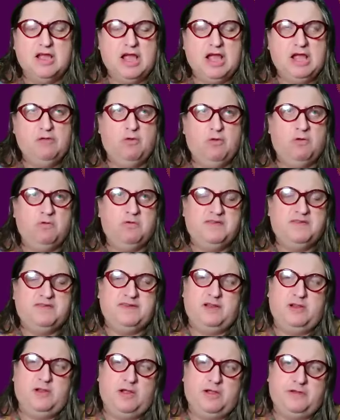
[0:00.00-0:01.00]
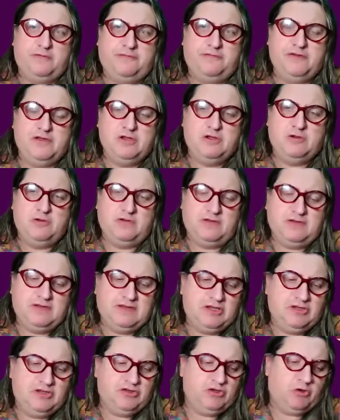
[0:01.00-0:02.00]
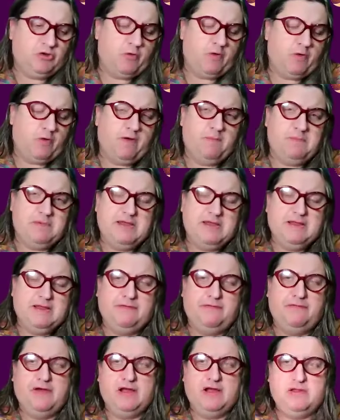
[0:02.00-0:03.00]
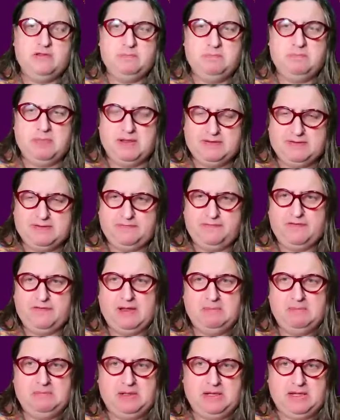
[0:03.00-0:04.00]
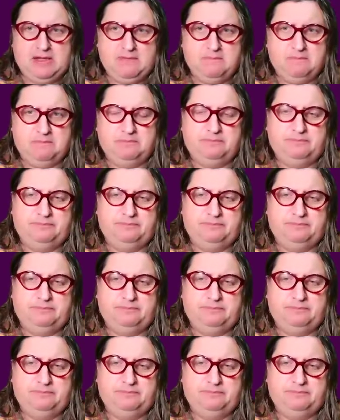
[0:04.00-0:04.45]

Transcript: And what was it like for you? Did you grow up in a faith-based family?